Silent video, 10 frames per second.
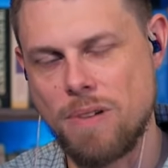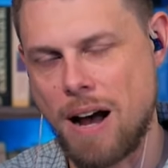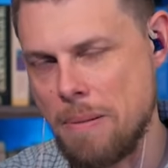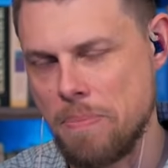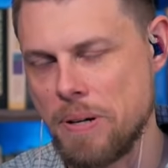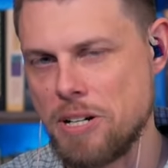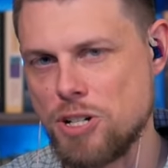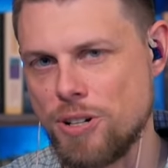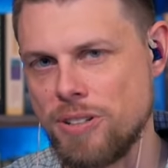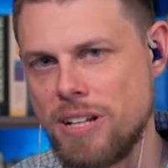I'm pretty
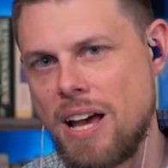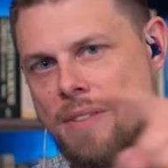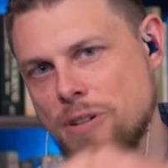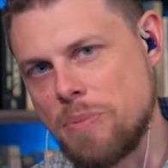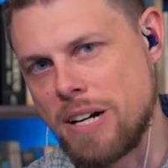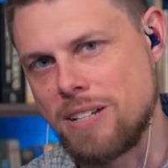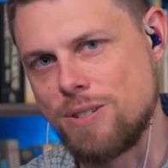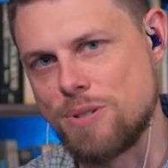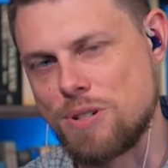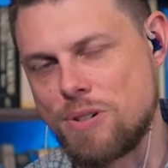sure that everybody
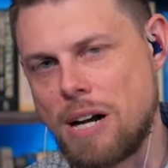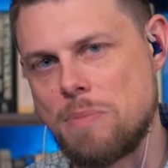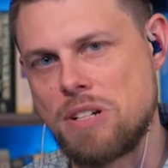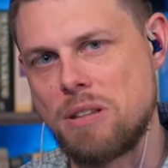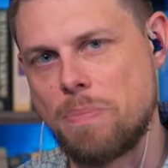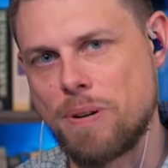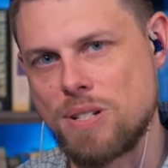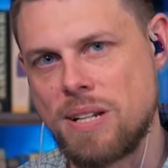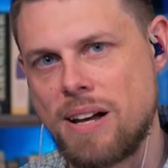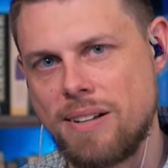who ascribes to the
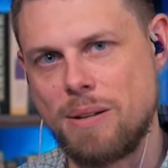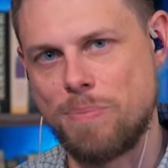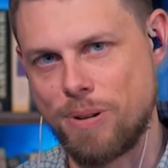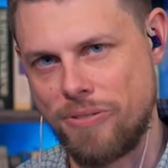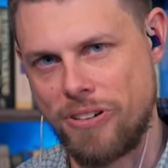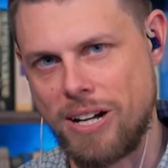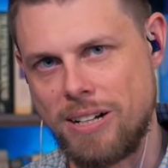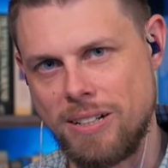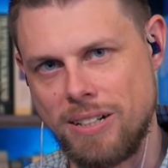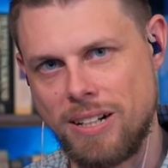personality
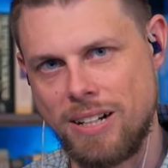profile